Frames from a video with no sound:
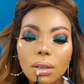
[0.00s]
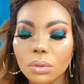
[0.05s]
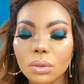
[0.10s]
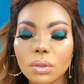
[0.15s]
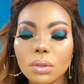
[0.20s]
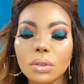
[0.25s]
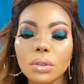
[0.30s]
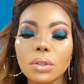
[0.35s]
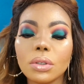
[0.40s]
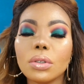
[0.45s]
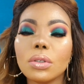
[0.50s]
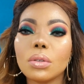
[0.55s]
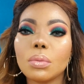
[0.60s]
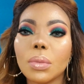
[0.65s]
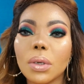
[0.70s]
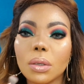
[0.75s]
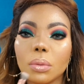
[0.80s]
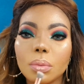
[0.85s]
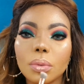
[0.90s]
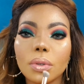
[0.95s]
I'm going to use
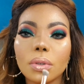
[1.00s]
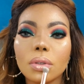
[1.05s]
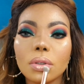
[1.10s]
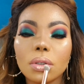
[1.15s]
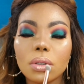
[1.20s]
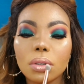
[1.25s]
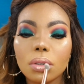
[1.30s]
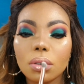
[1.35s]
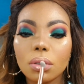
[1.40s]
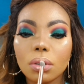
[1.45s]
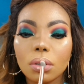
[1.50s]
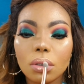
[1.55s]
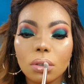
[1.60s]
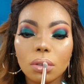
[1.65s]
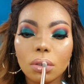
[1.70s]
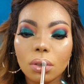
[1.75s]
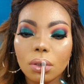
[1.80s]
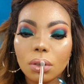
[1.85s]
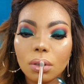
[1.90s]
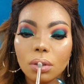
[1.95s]
my brush
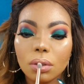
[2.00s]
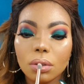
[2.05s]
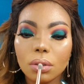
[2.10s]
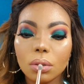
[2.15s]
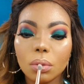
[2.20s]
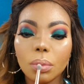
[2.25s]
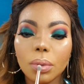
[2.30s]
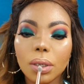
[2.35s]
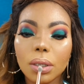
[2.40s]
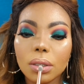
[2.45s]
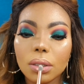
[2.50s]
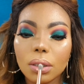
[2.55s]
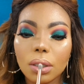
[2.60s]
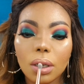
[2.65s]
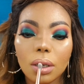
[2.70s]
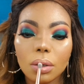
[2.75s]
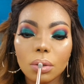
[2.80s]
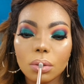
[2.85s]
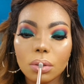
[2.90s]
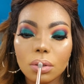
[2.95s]
to blend it
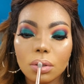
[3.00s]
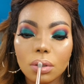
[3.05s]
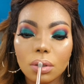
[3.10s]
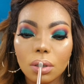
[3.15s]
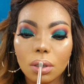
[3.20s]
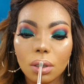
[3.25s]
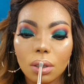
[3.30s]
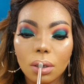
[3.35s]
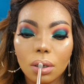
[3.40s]
out.